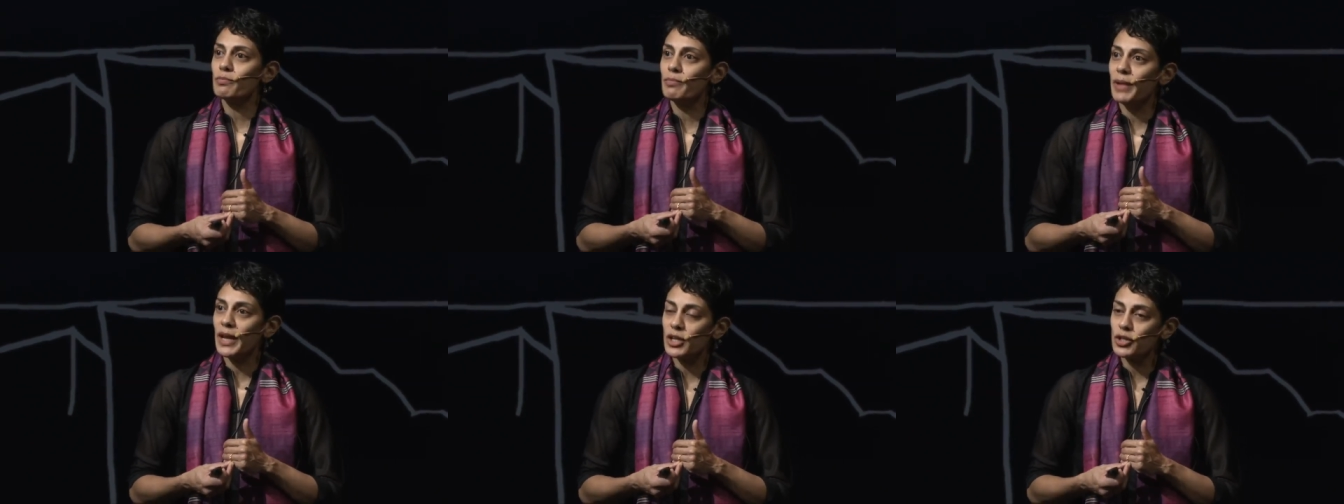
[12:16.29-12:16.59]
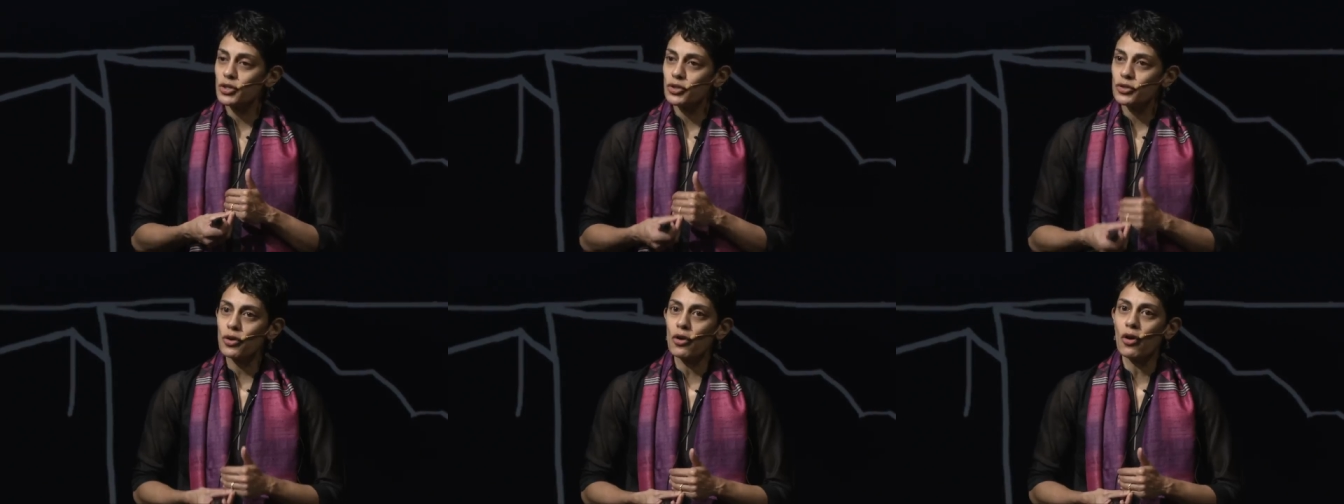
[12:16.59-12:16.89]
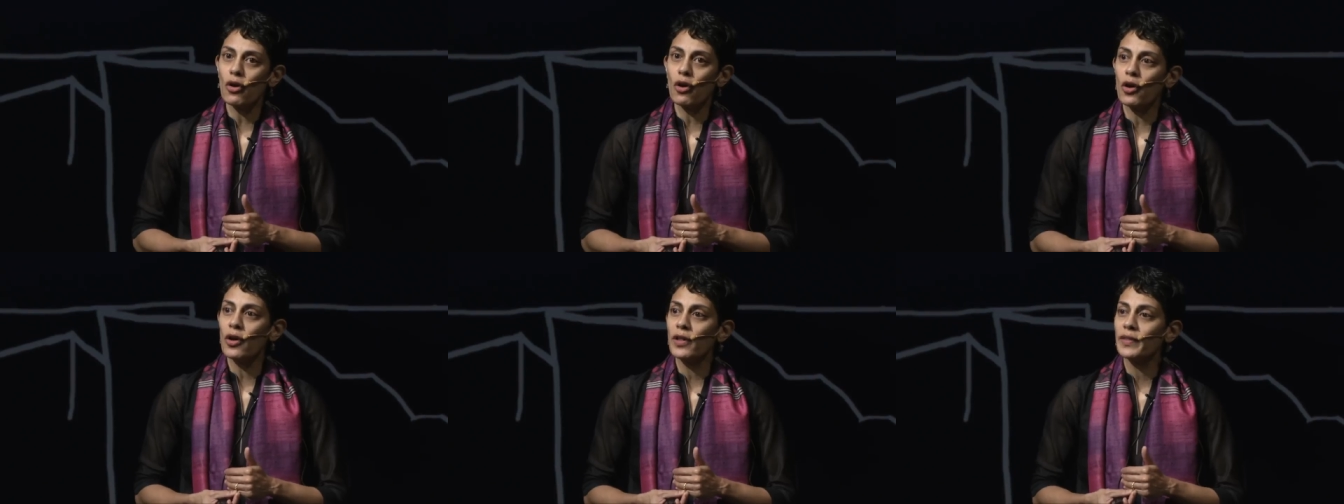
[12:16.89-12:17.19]
make
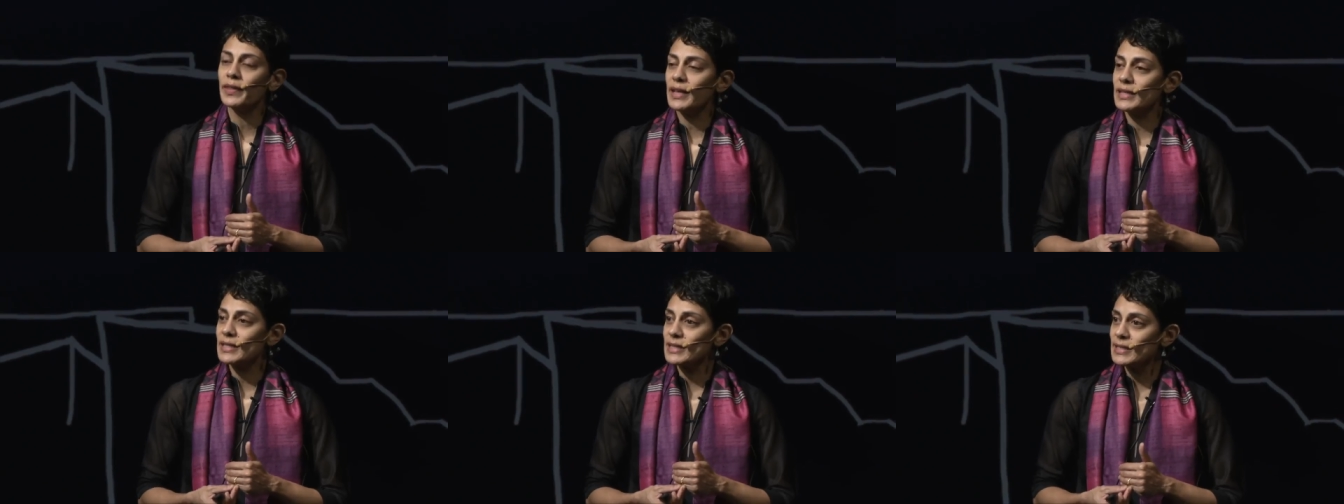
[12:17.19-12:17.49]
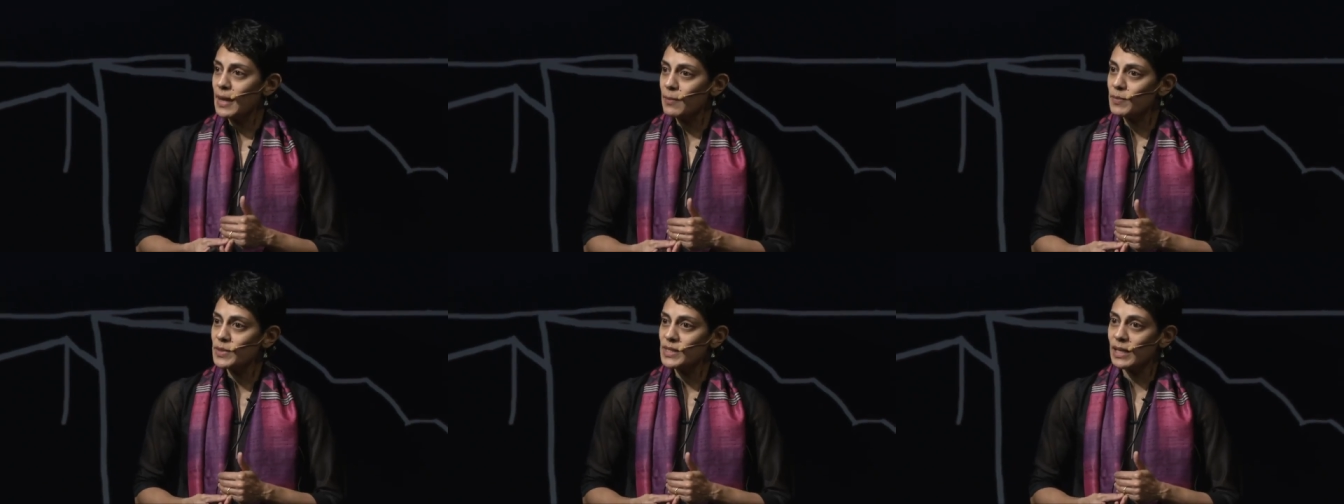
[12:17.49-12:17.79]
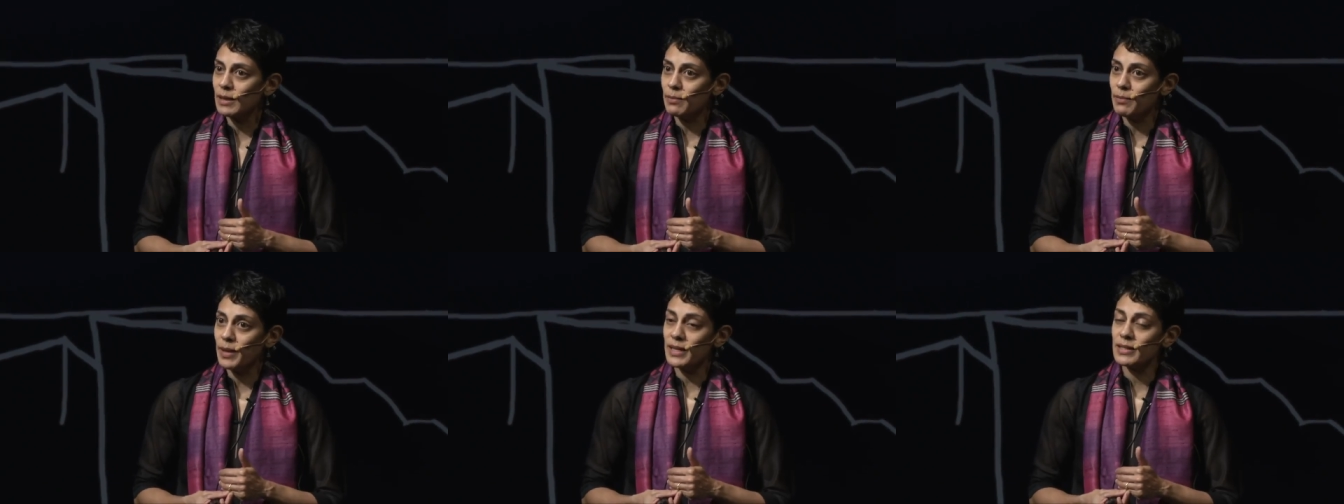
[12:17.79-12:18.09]
sure that stem
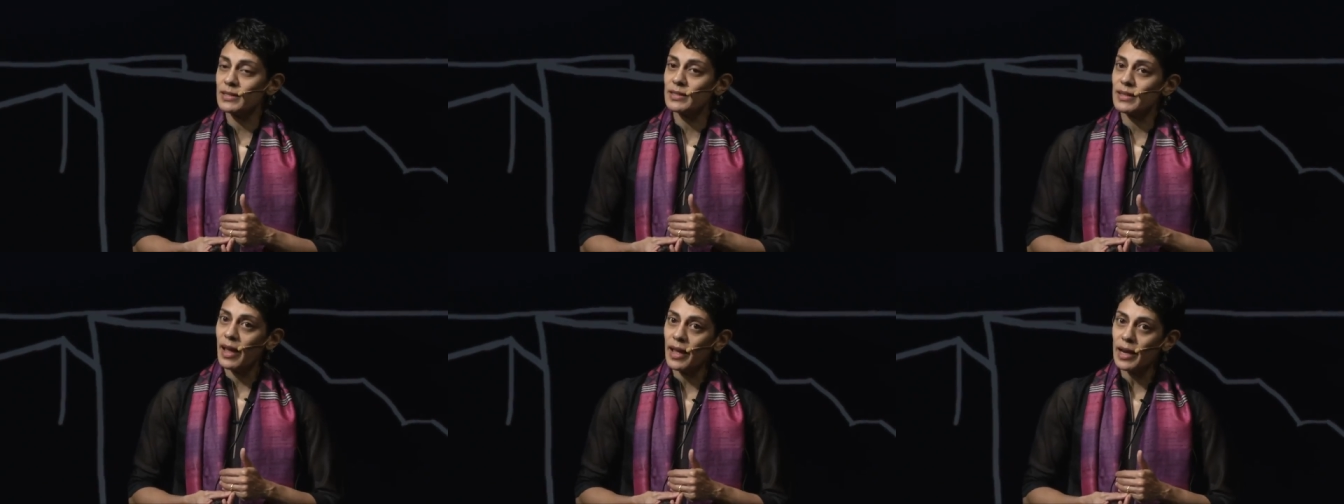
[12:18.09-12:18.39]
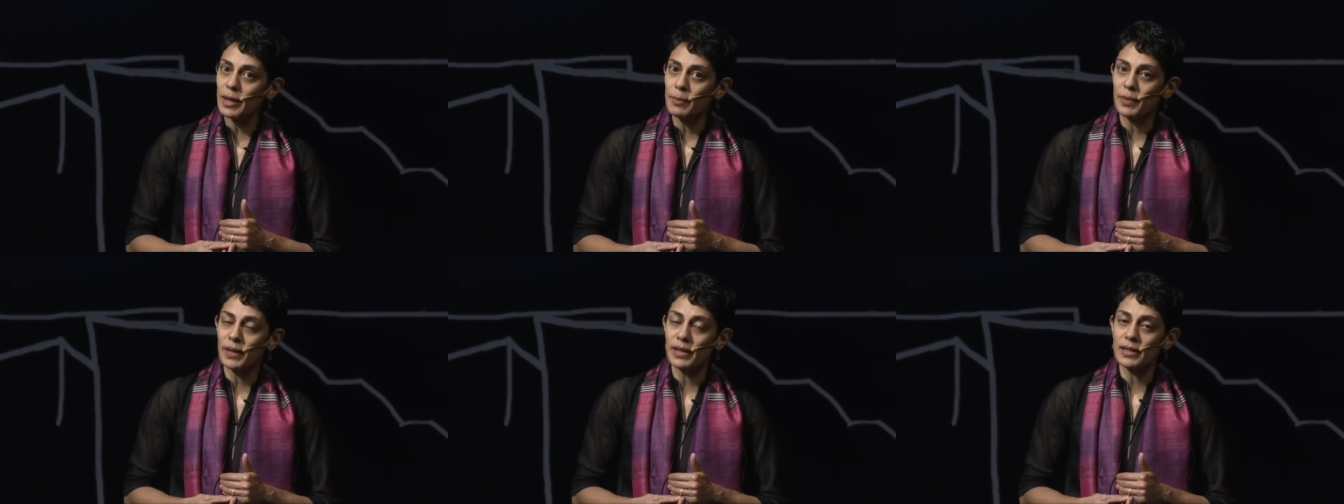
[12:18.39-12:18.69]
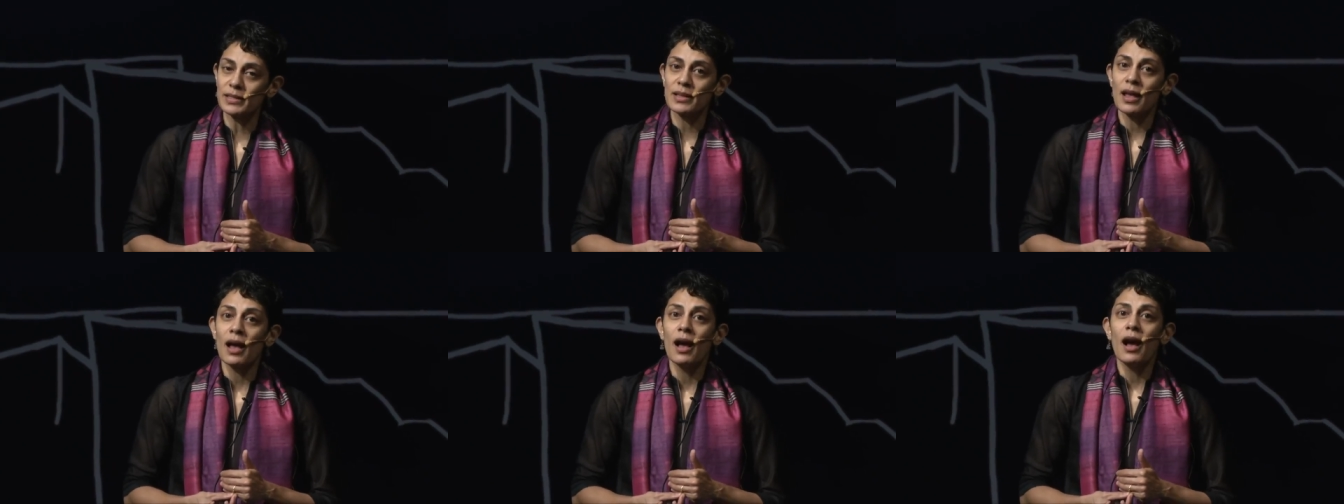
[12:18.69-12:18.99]
cell-based
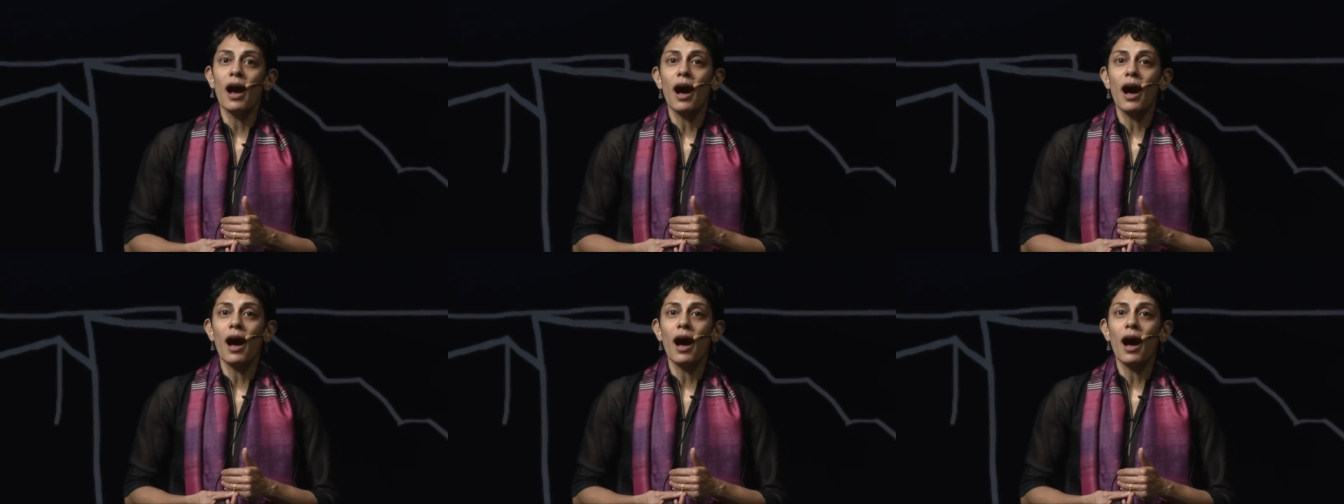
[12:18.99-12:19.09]
therapies